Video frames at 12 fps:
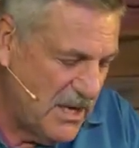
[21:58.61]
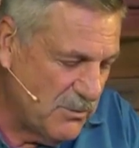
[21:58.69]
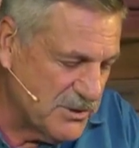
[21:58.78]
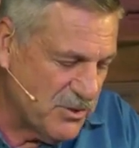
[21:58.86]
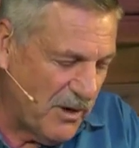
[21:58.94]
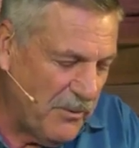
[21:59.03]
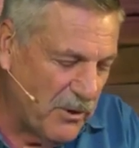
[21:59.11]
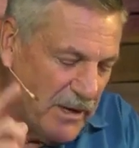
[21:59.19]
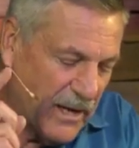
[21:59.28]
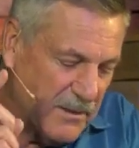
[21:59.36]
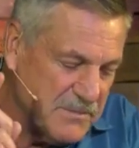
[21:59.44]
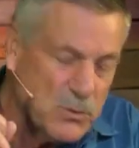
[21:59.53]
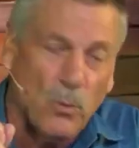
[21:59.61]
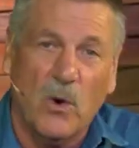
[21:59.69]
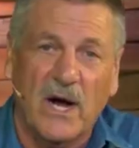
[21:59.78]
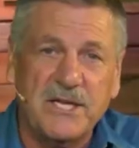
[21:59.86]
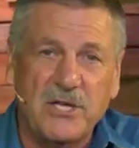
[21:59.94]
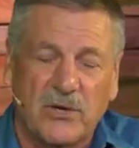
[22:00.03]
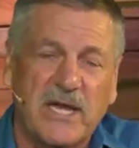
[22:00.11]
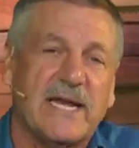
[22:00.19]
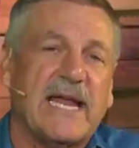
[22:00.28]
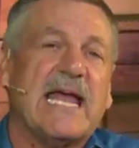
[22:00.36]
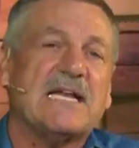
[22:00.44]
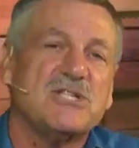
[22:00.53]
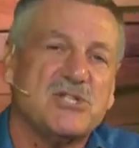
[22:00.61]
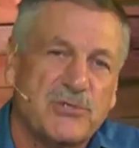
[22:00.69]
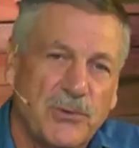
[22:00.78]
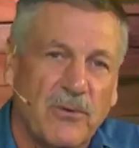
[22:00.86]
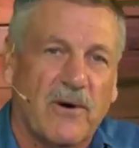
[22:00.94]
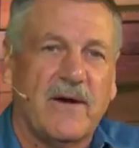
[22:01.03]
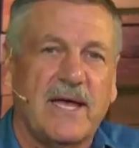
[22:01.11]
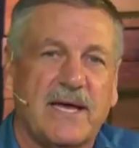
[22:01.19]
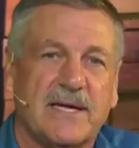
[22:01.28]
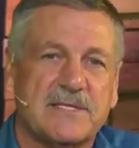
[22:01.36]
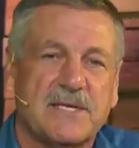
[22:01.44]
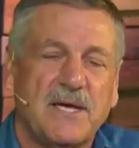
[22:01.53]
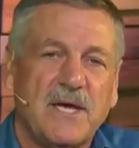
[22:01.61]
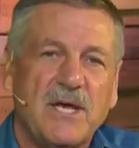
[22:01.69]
When trouble comes, one, you can endure it.